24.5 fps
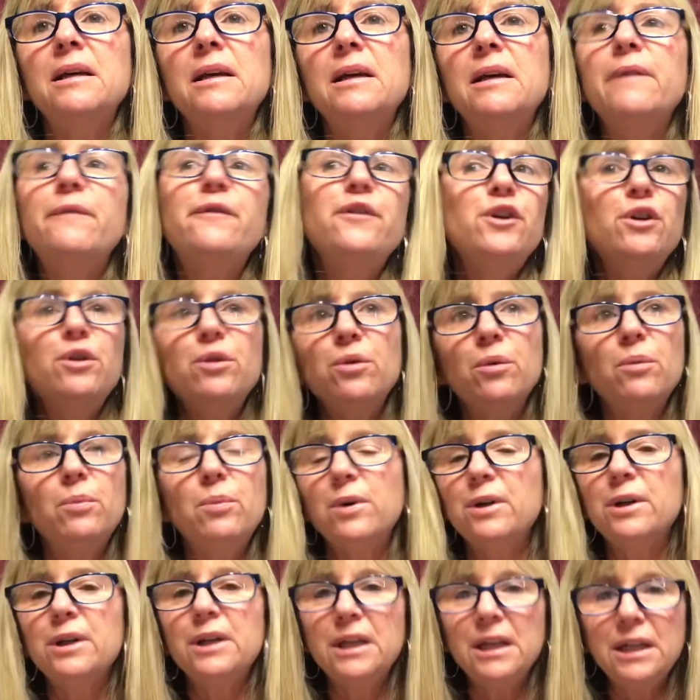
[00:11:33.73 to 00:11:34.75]
If you
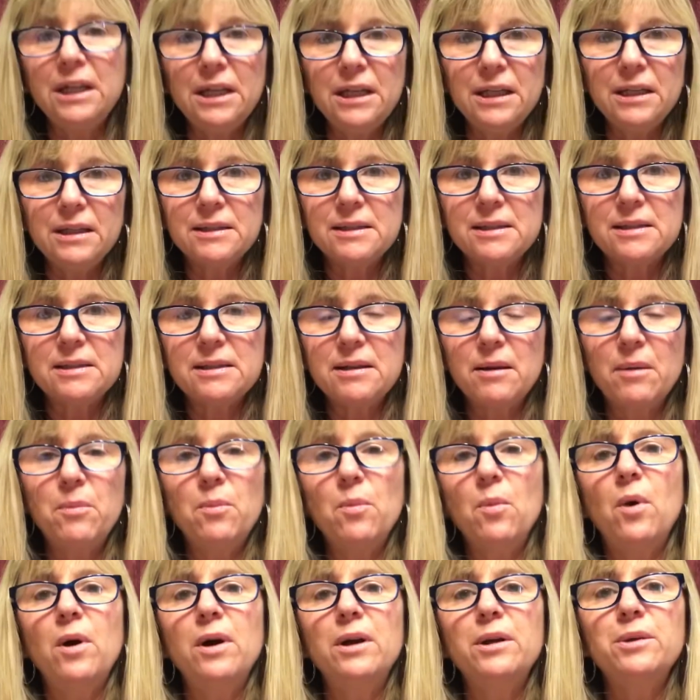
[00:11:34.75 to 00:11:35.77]
would need
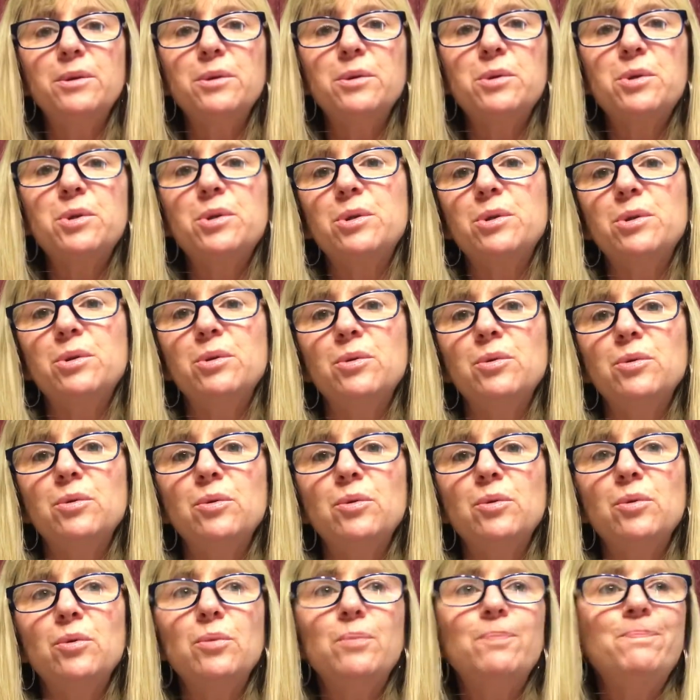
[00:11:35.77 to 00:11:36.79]
someone
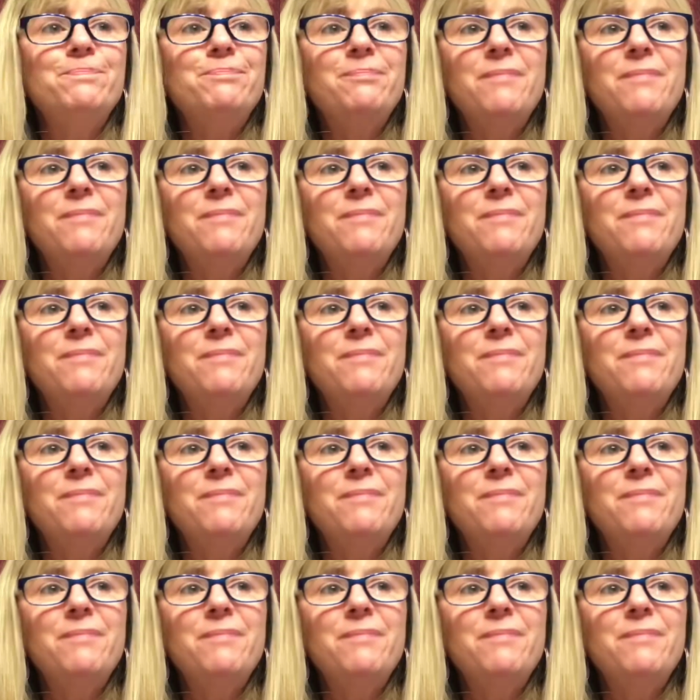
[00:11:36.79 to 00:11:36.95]
to